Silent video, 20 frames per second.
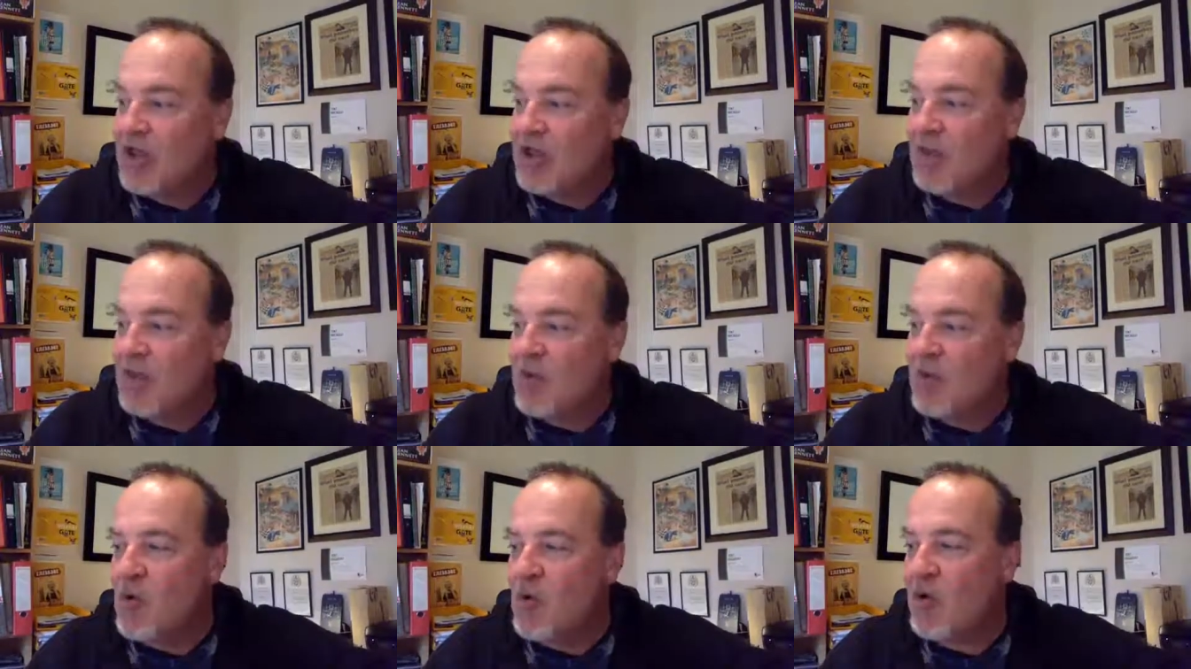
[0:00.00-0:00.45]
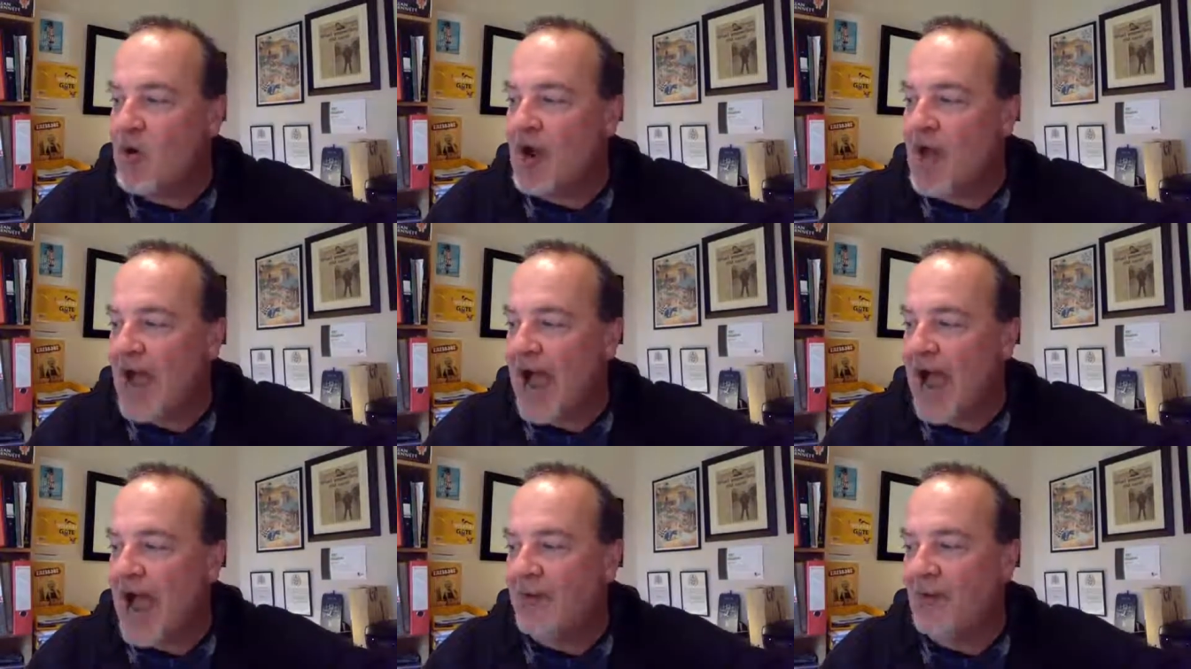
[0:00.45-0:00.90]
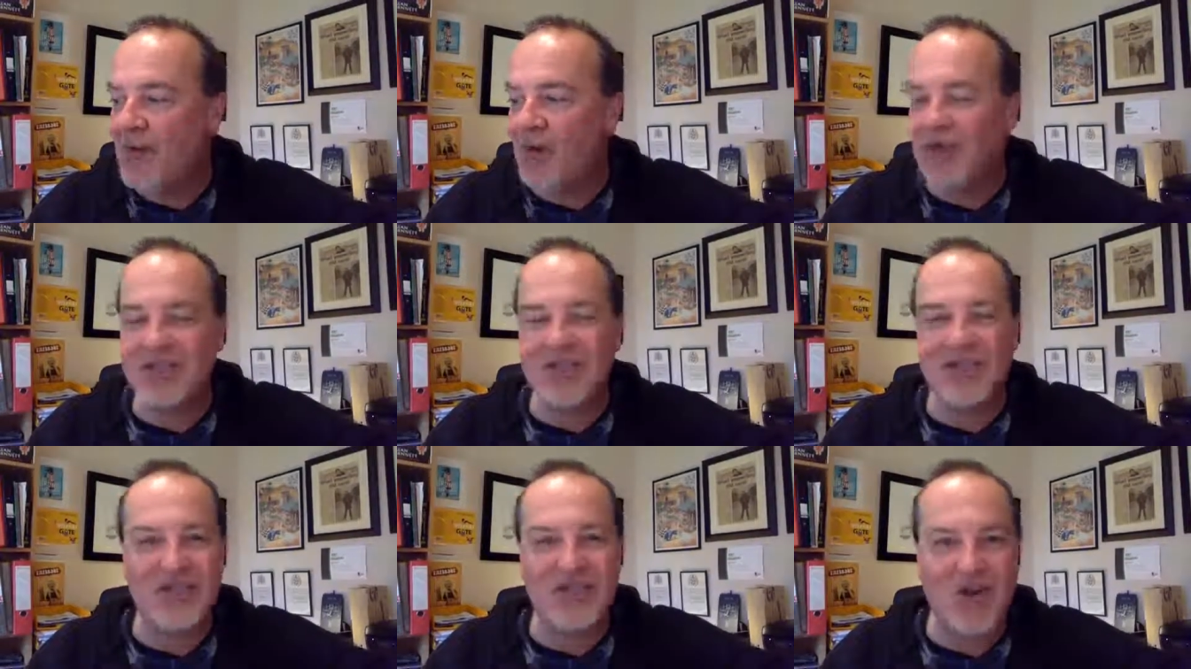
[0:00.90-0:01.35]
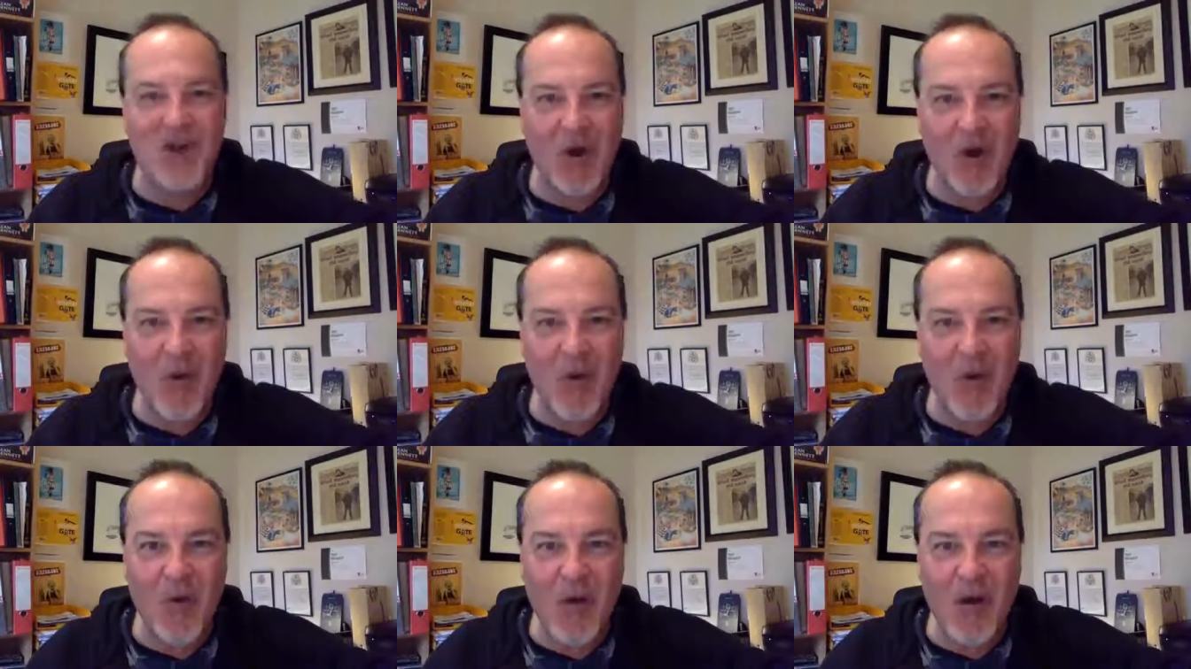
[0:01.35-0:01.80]
the more I wanted to
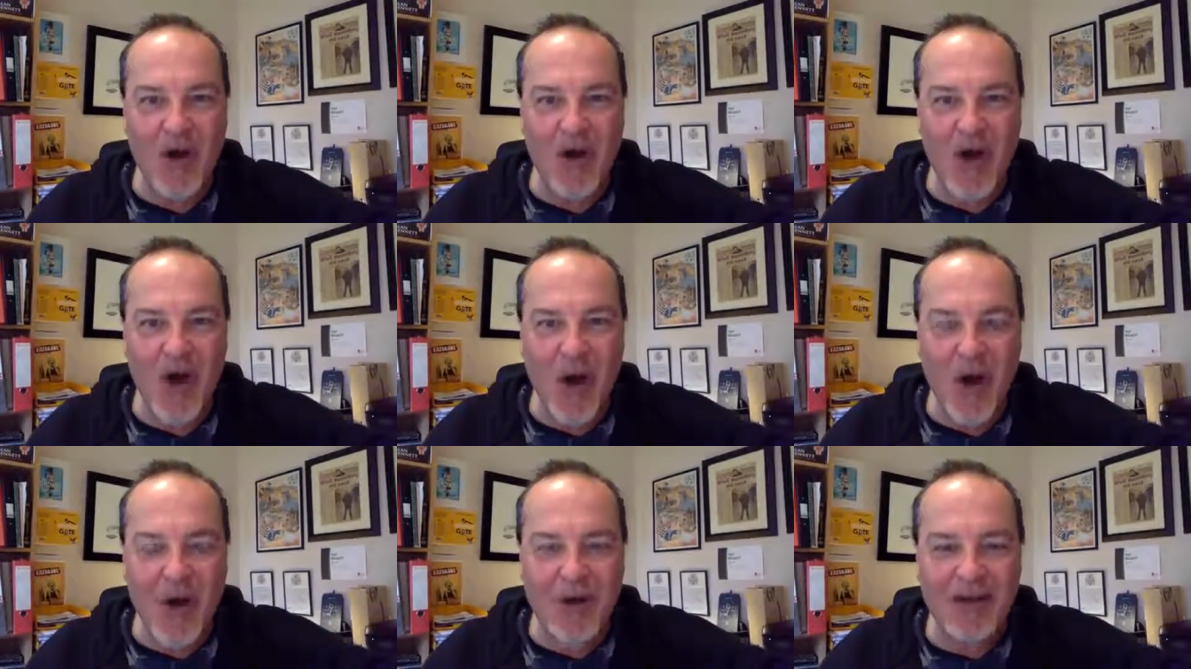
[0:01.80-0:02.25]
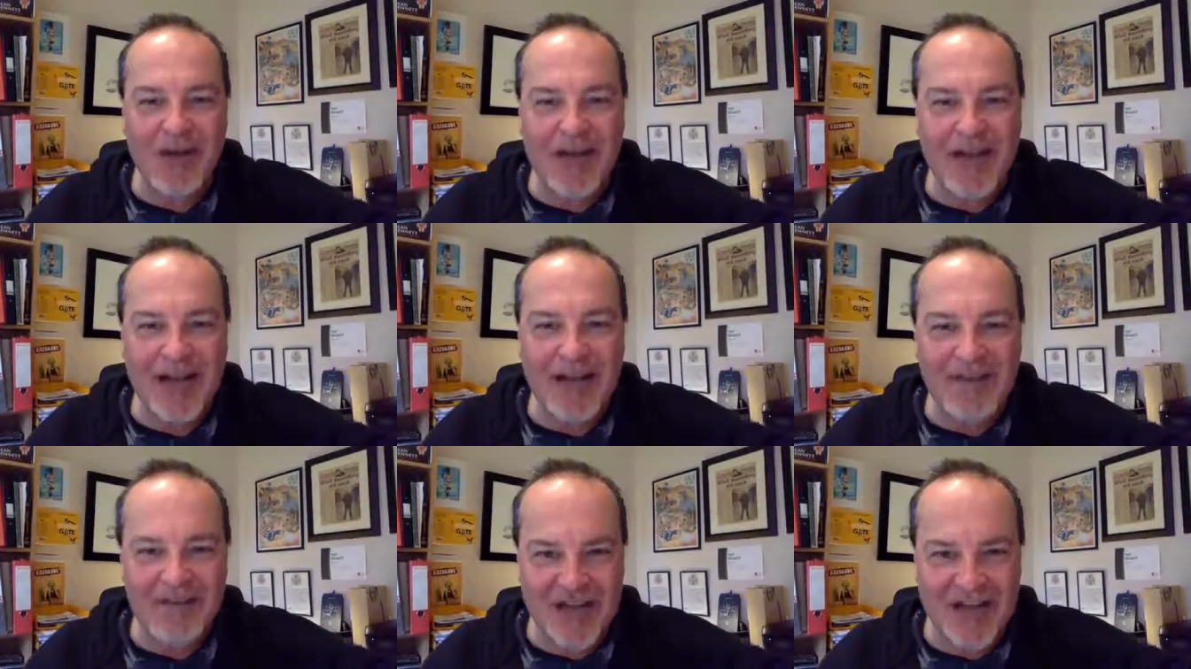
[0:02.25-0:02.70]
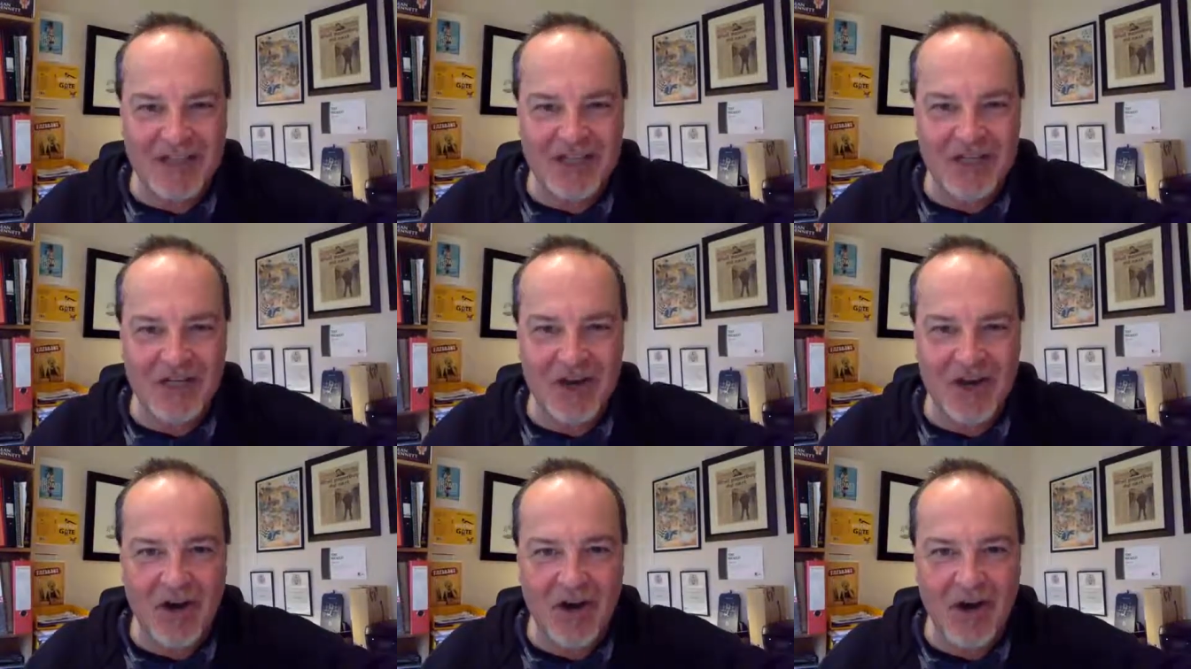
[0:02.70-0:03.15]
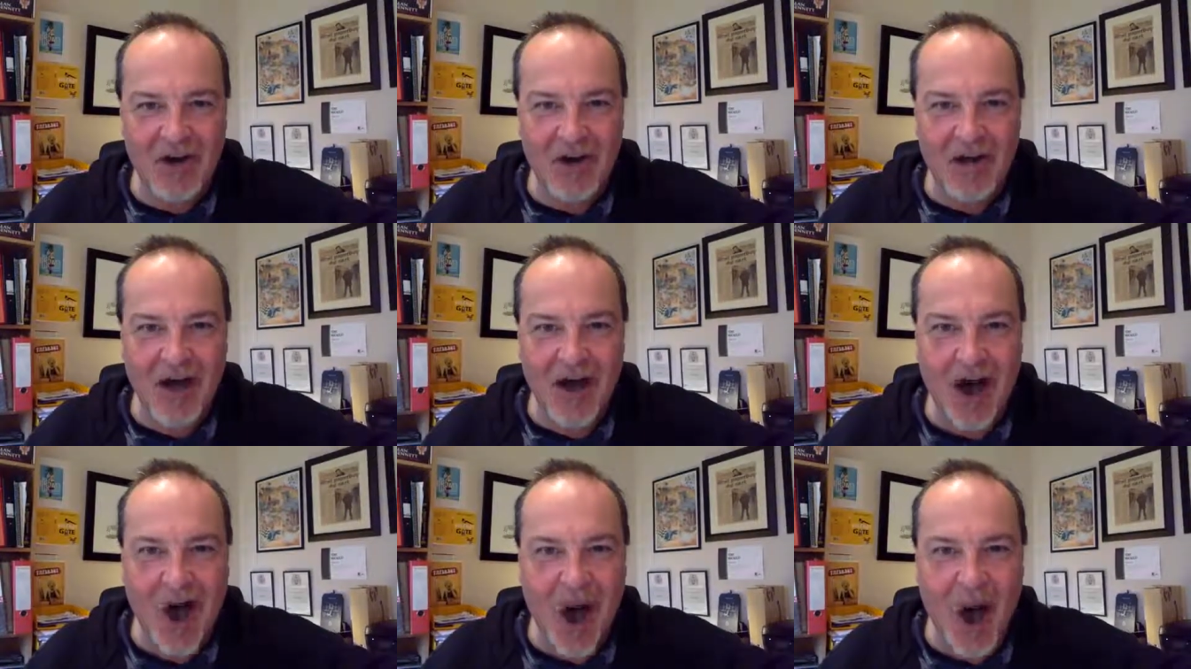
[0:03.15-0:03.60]
go on an adventure
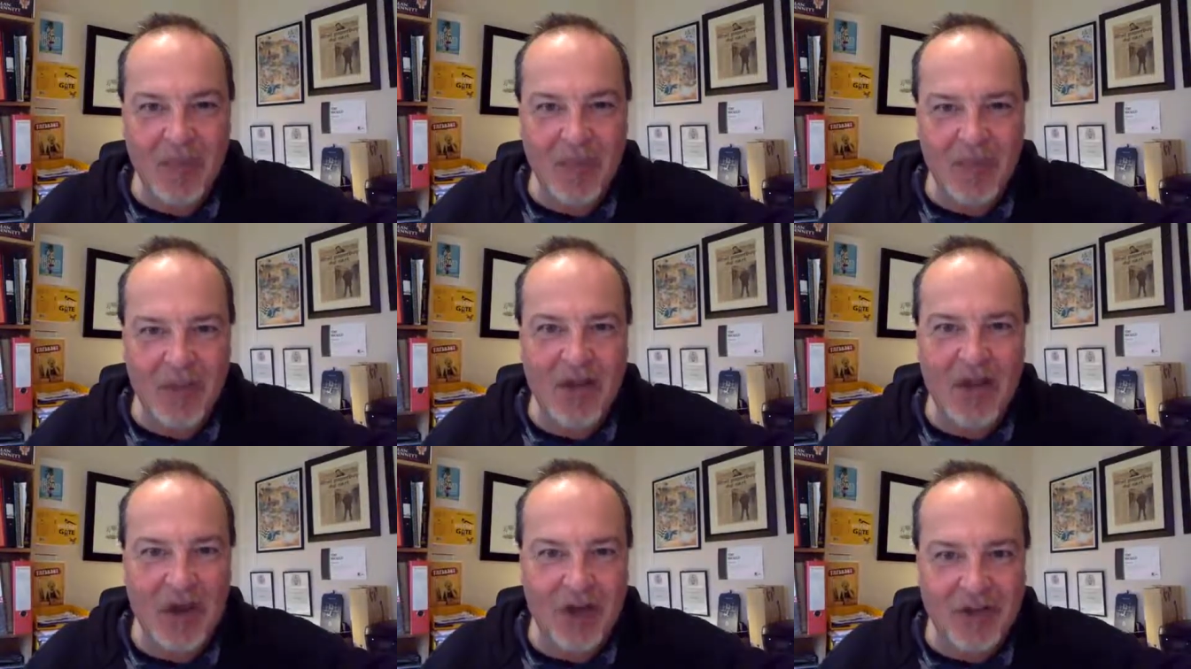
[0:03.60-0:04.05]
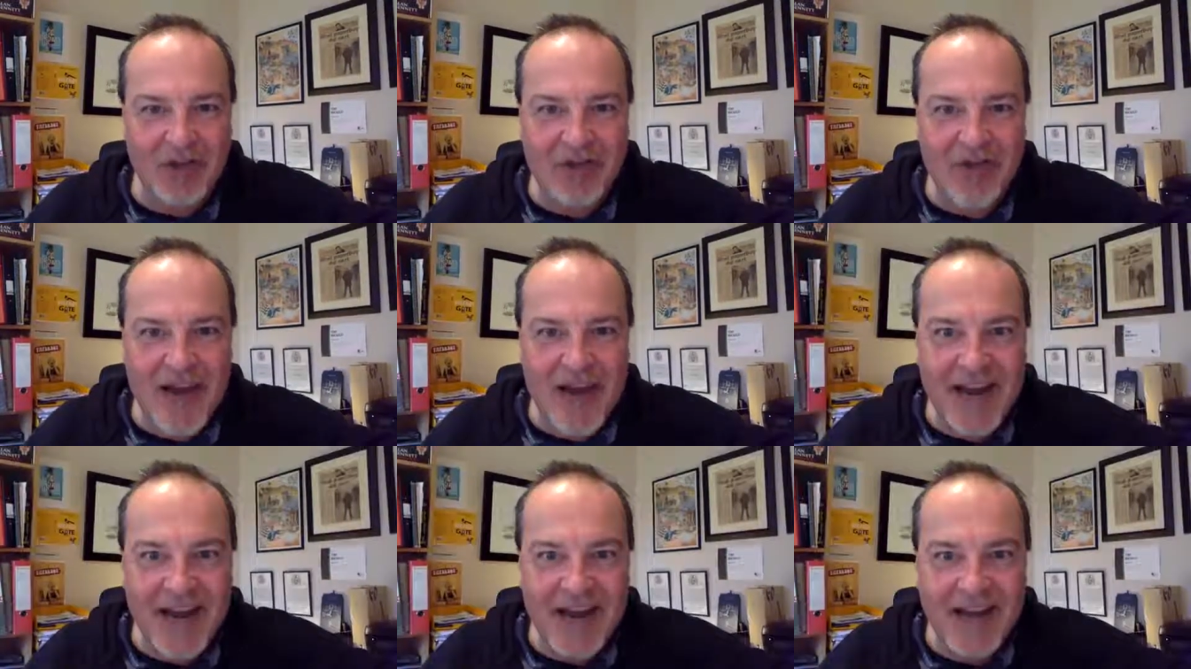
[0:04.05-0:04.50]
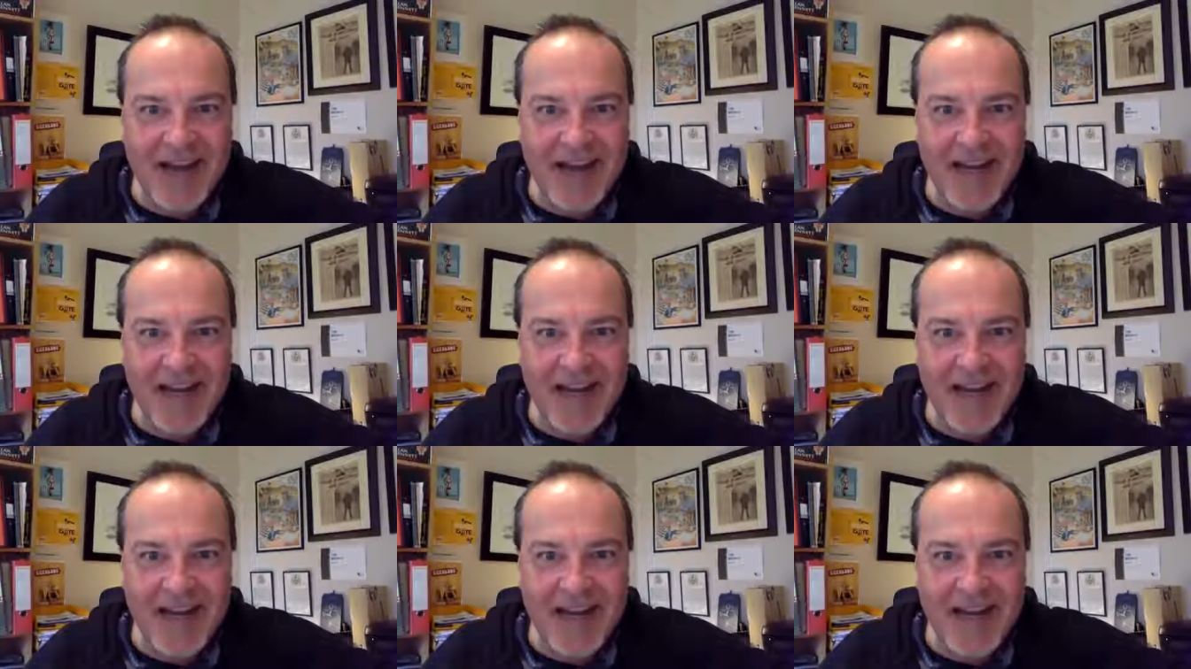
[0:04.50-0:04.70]
up the country.